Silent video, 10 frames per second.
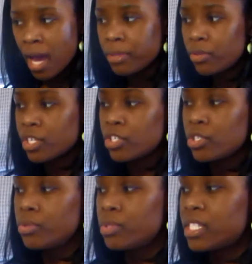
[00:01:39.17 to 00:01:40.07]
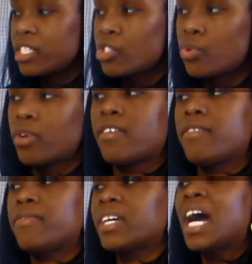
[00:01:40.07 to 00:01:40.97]
You can use this sort
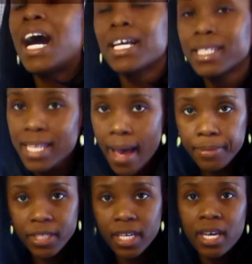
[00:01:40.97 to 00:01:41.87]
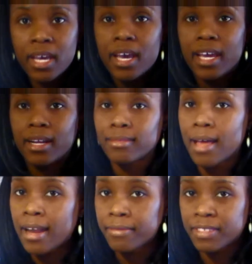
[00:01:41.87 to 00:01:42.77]
of concept in a
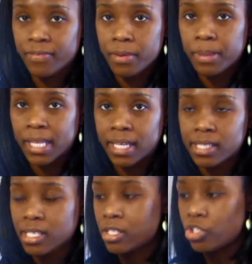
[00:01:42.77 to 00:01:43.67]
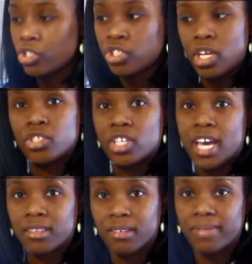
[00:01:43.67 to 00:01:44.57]
lot of different places, just changing
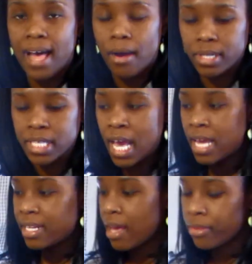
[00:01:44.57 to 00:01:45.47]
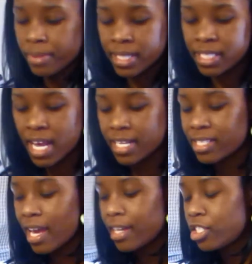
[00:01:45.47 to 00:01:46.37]
out the flowers. Now the reason I
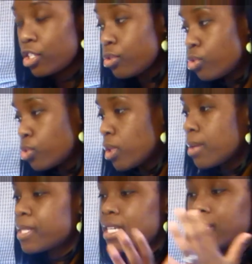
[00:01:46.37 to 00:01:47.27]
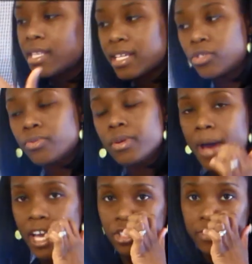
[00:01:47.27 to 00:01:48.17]
decided to use tulips is they do
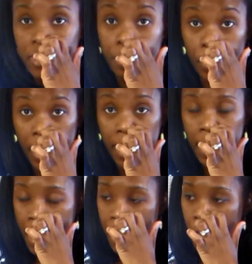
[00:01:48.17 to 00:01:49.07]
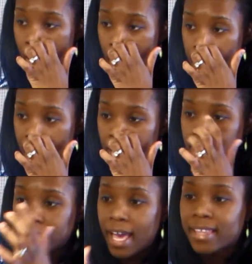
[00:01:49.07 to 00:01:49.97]
remind you of spring.
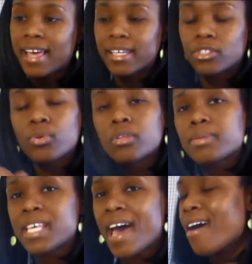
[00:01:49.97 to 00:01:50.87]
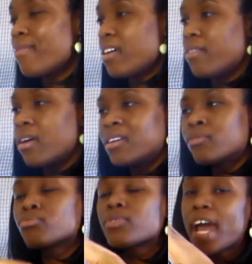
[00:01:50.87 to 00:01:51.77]
I like that tulips have an
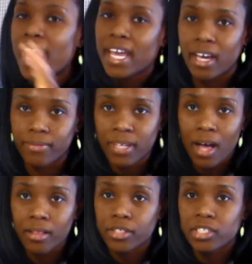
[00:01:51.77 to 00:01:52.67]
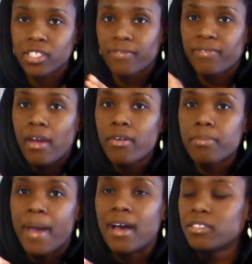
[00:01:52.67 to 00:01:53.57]
array of colors. They're very
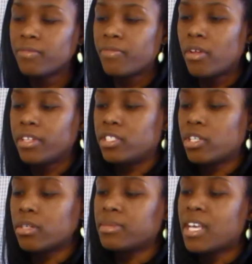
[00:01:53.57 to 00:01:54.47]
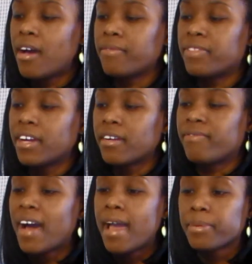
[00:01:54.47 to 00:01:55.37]
bountiful in terms of their
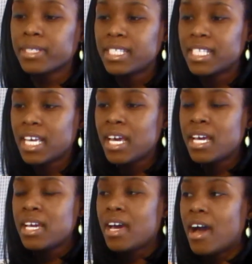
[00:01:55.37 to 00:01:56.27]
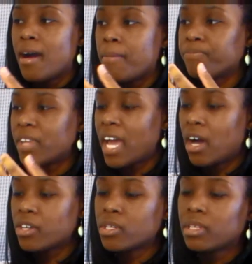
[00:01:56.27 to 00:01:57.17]
vibrancy. I
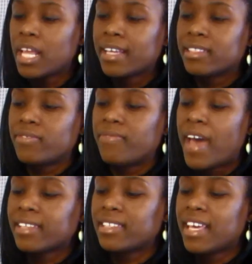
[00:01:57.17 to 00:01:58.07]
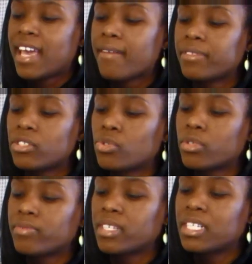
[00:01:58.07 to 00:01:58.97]
also like the fact that they have this sort
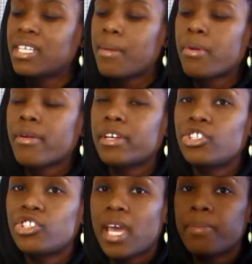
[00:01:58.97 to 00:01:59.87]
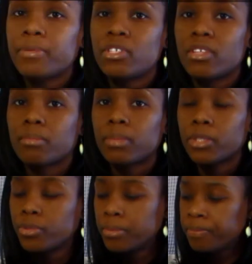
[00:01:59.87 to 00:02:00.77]
of contemporary shape to their
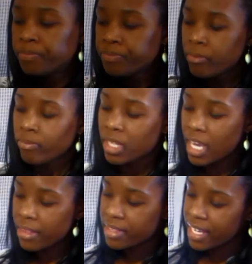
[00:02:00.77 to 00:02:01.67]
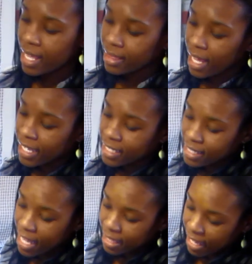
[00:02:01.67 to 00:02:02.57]
bloom. The other thing I like is
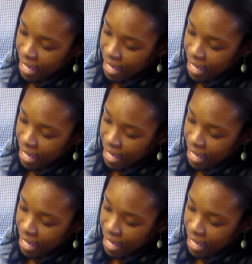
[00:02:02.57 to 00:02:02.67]
that they